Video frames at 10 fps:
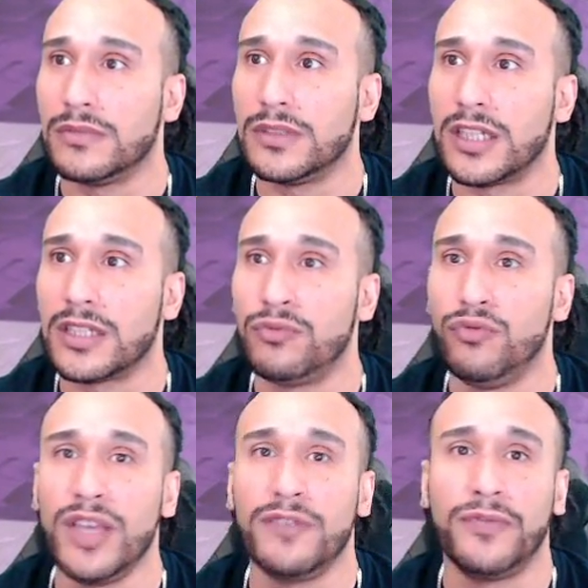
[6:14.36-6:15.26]
just
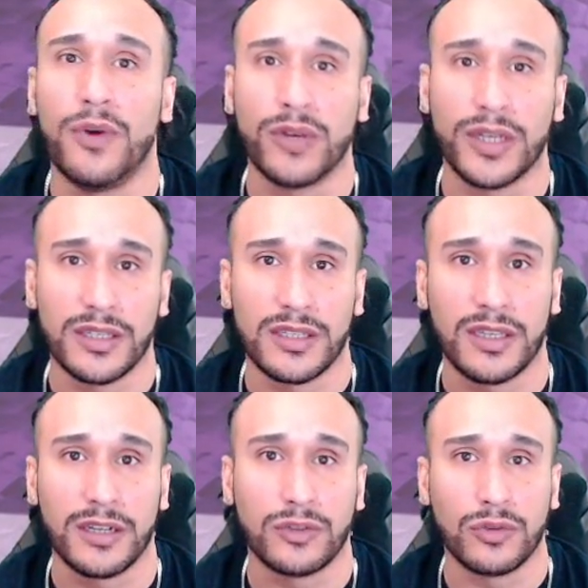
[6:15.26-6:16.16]
refocus
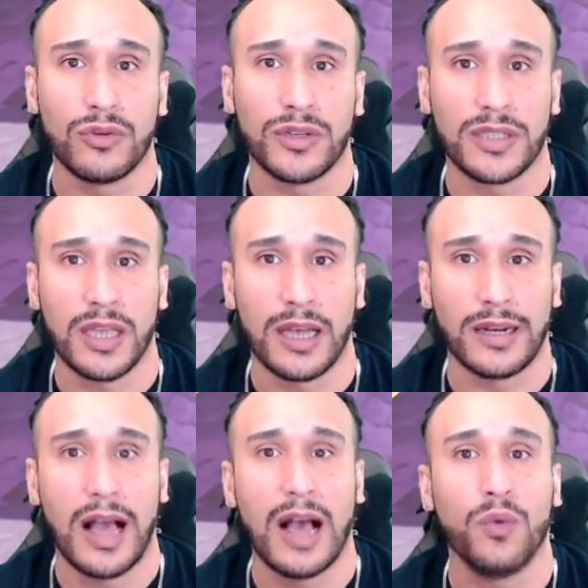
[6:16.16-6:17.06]
their thoughts
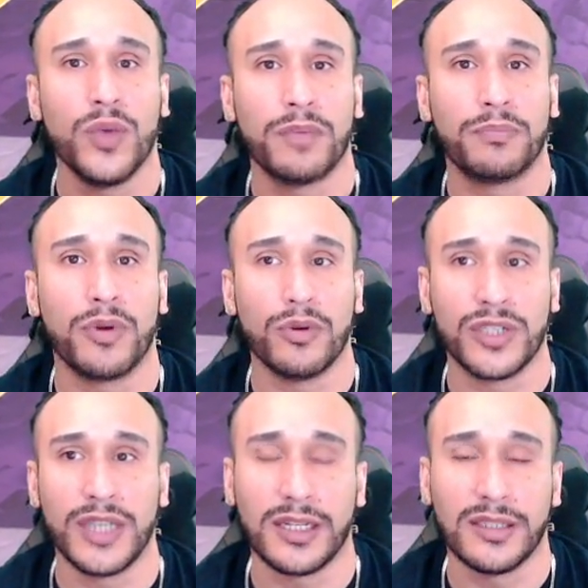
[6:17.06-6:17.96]
on how we
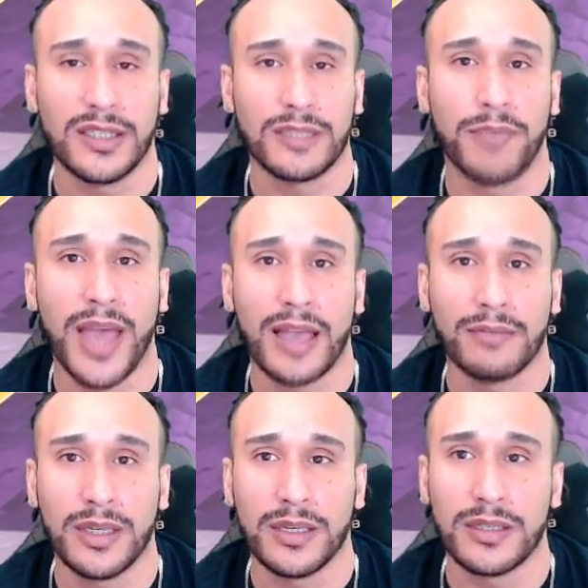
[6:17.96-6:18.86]
approach getting this
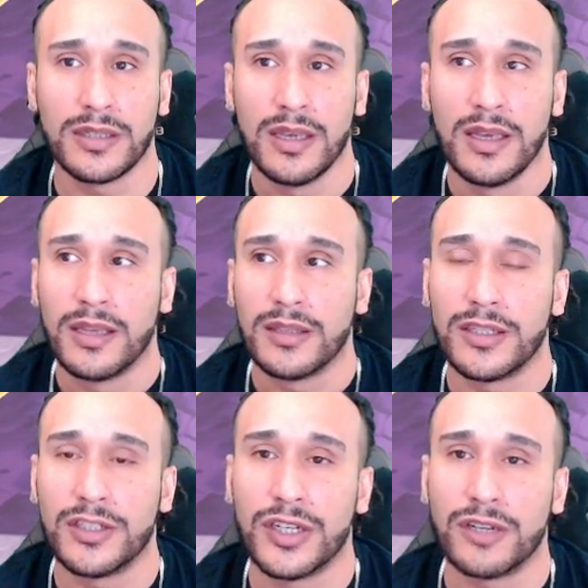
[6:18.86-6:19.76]
bag, because
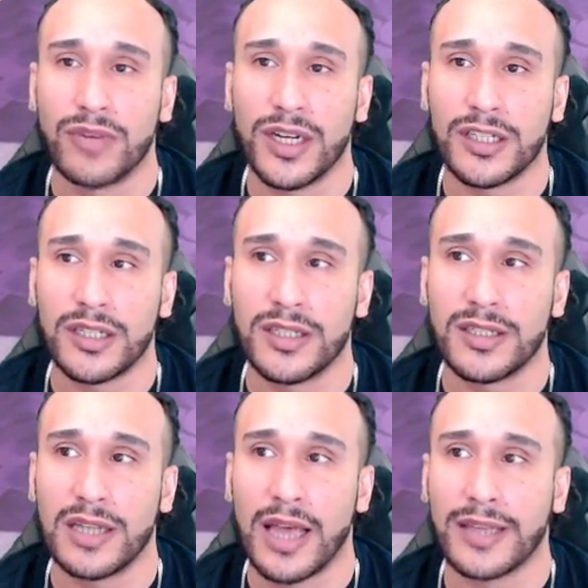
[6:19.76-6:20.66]
this generation
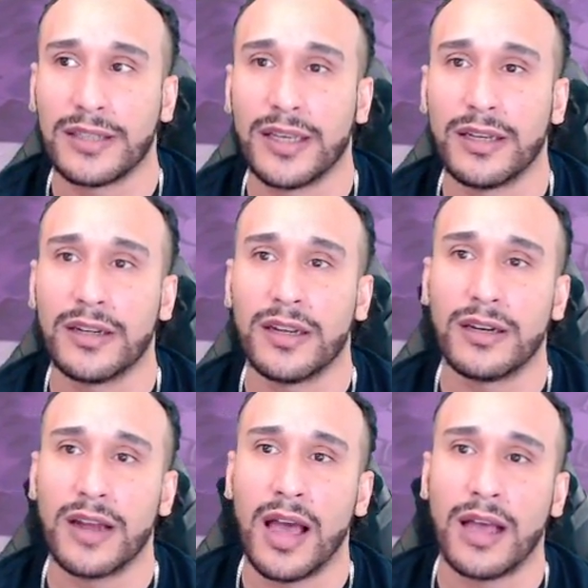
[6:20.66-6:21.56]
is like, they're
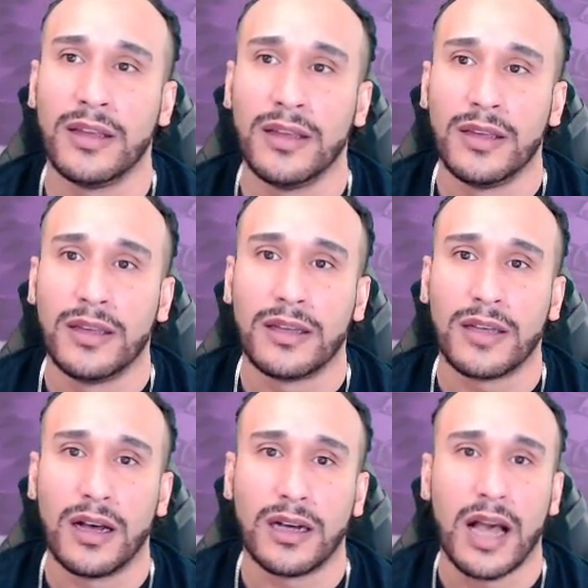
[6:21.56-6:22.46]
not
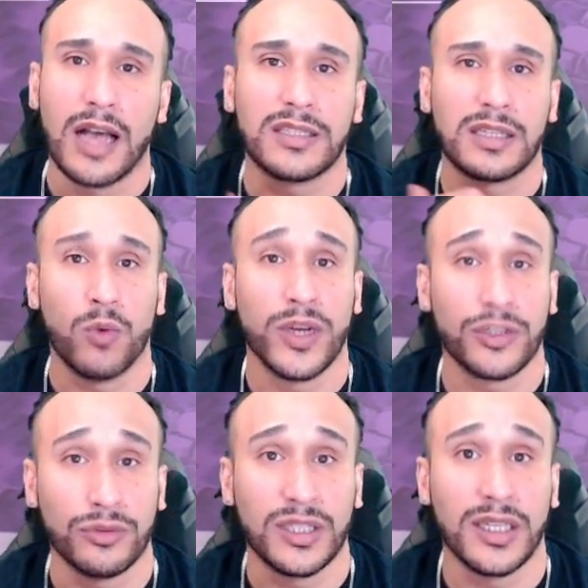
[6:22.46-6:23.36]

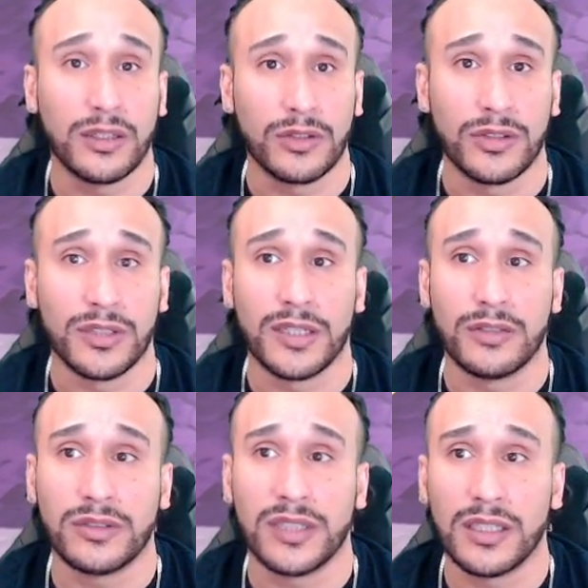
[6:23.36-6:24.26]
consequential thinkers. They
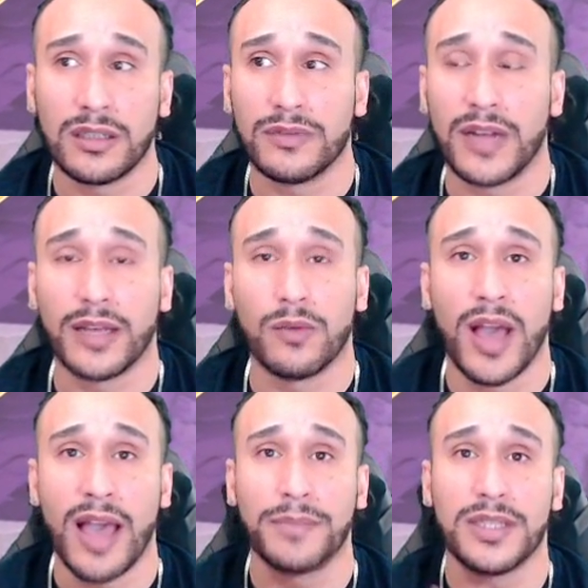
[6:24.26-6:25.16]
don't think of like
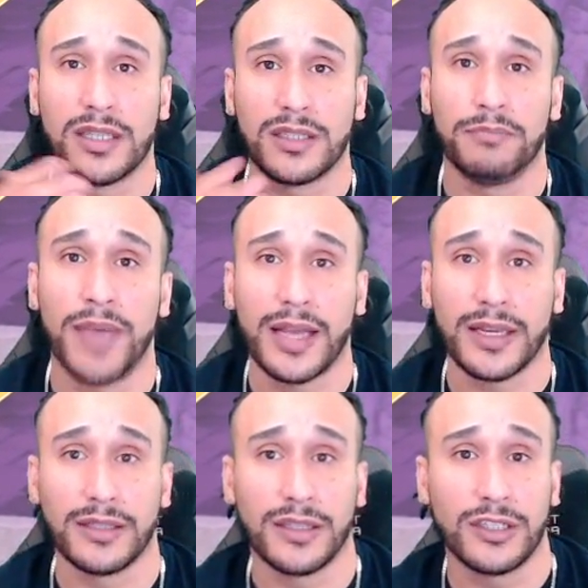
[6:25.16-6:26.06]
what happens on the
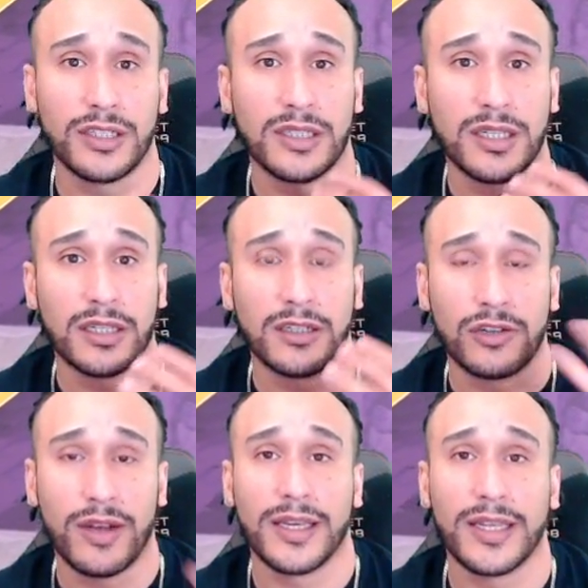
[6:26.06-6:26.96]
back end. They're just thinking of
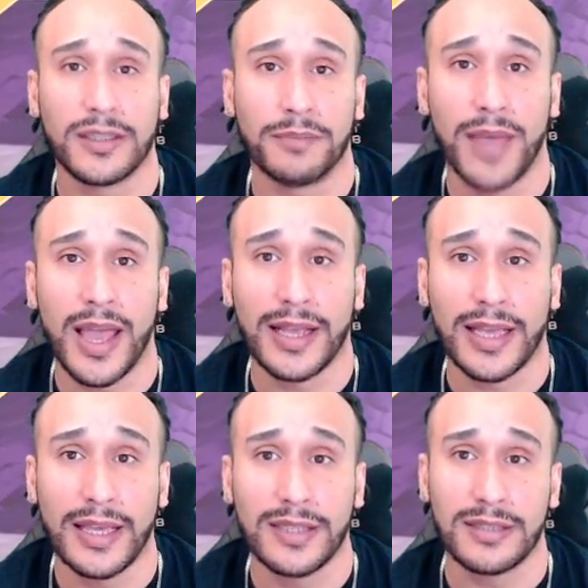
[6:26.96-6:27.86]
trying to get the bag
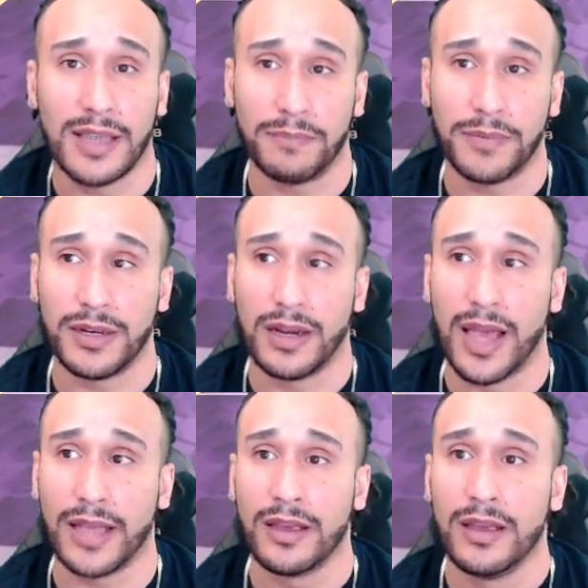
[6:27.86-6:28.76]
ASAP, and
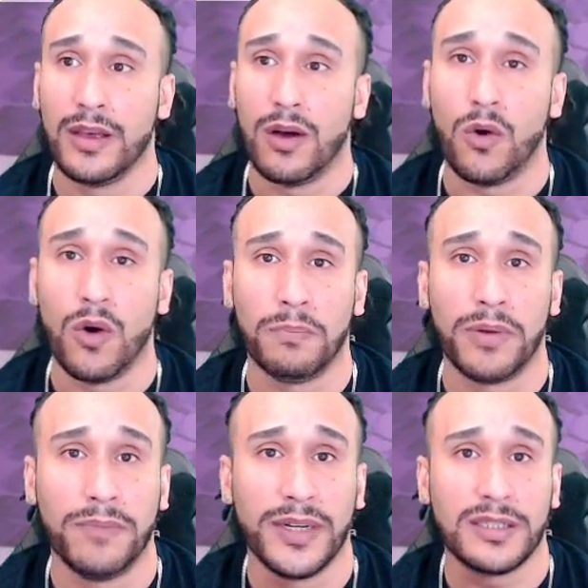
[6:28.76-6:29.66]
like all
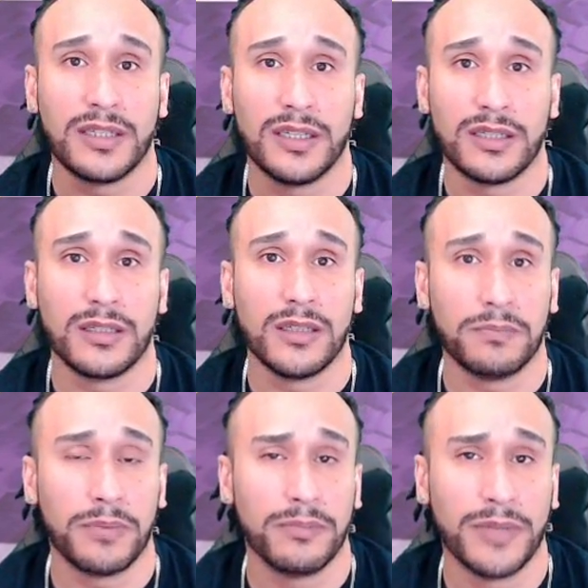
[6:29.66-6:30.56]
publicity is
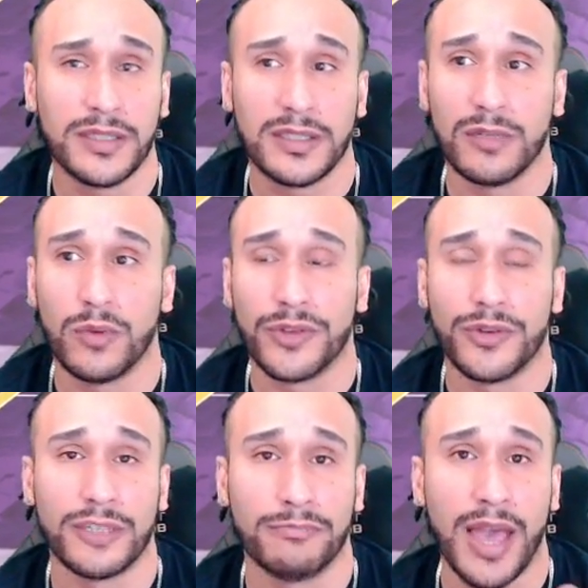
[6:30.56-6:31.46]
good publicity,
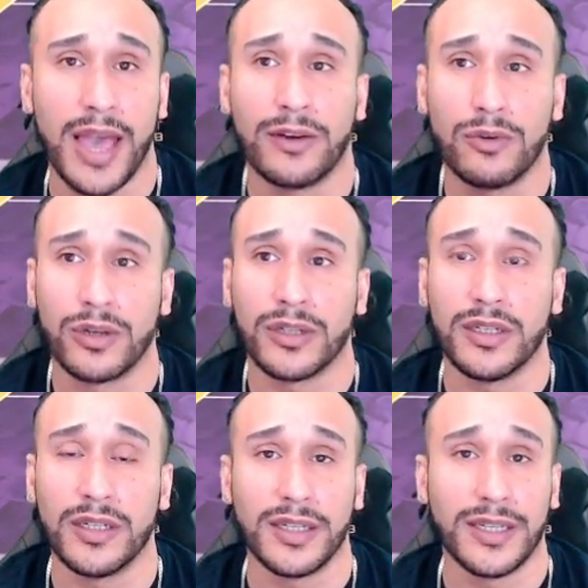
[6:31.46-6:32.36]
whether it's bad or
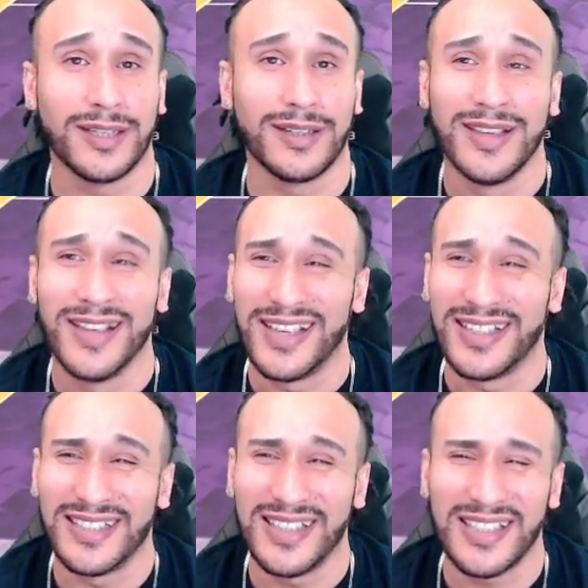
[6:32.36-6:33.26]
good. And
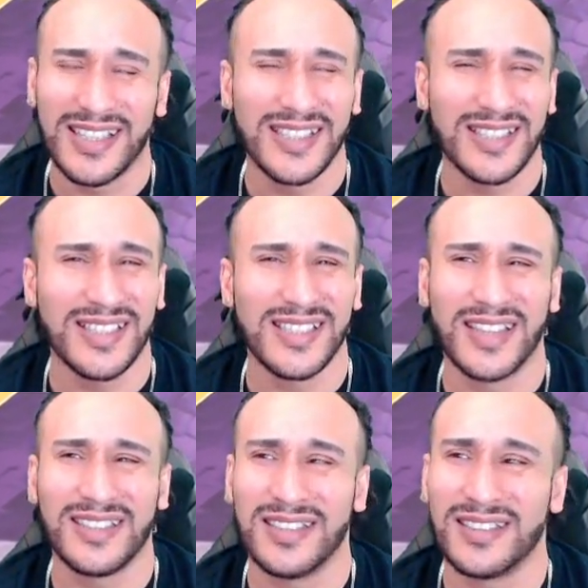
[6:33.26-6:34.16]
in this instance,
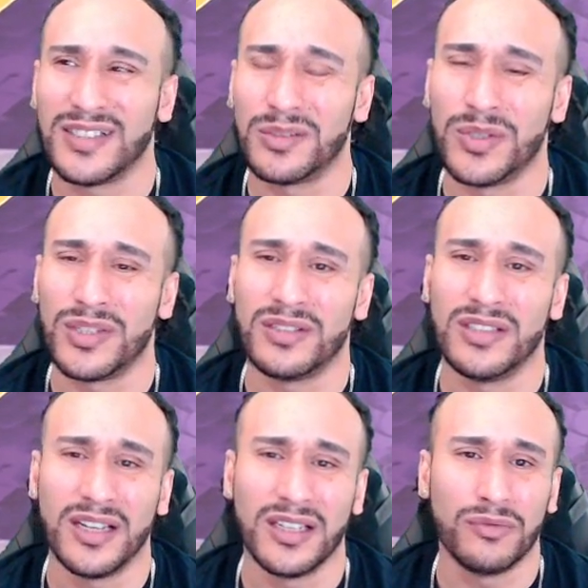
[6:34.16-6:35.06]
I think this was
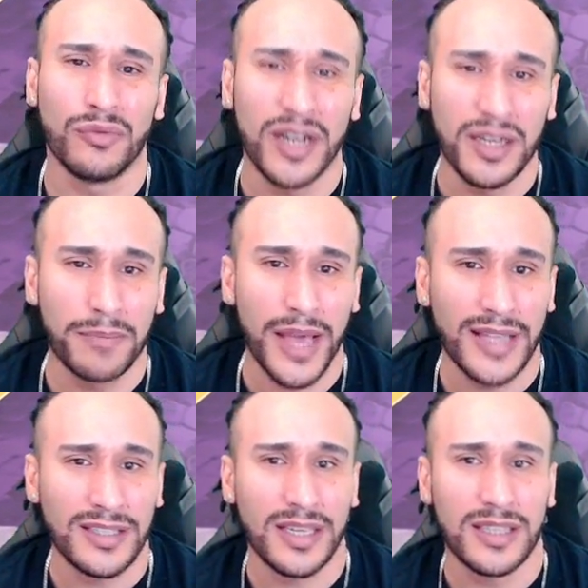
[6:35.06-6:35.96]
done in really
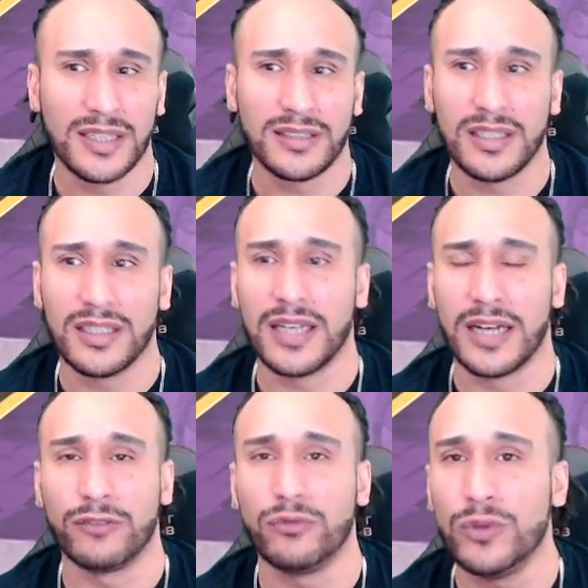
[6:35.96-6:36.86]
bad taste. I think he
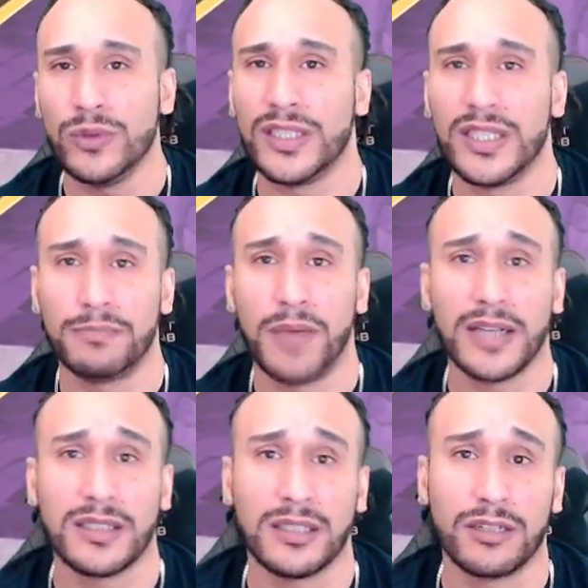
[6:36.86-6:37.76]
kind of ruined his
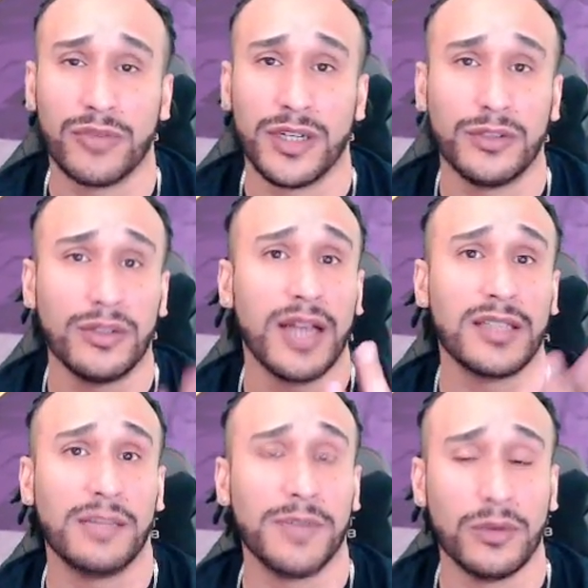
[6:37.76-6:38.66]
boxing career. You
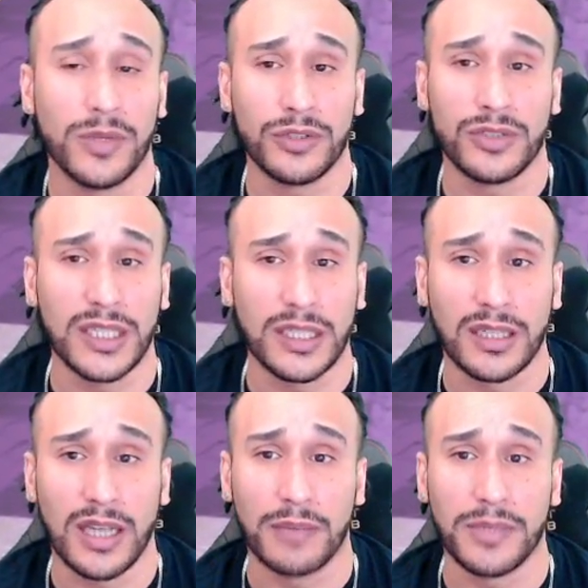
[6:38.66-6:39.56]
guys let me know what you think in
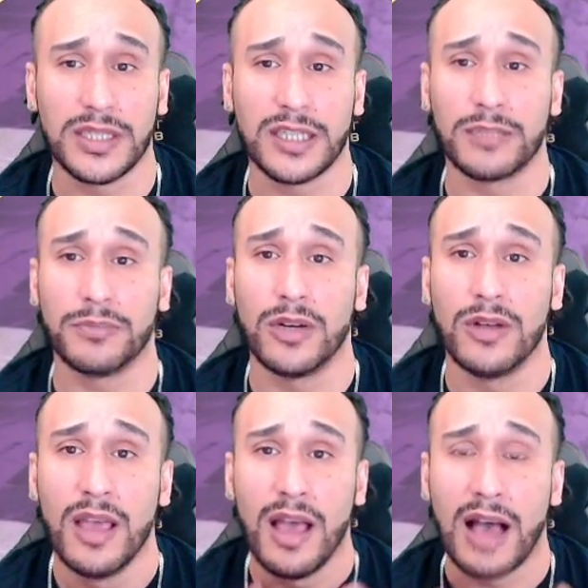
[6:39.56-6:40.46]
the comment section below.